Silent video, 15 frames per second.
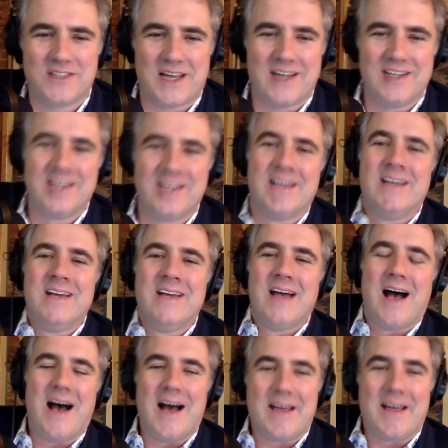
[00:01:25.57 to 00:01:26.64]
And
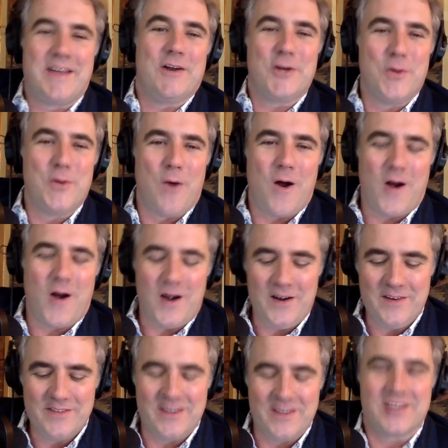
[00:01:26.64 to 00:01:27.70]
uh, here you are,
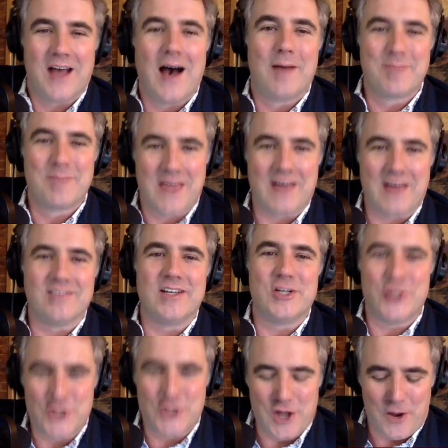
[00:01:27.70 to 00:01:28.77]
the Tom Kelly
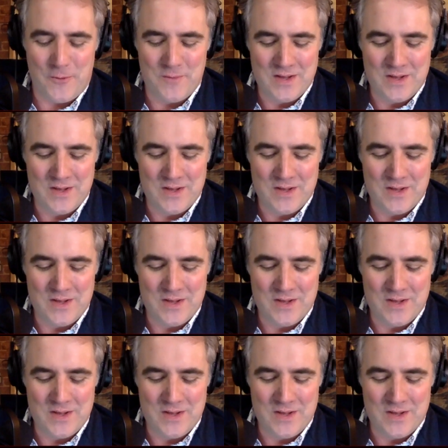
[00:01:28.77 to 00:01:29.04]
Show.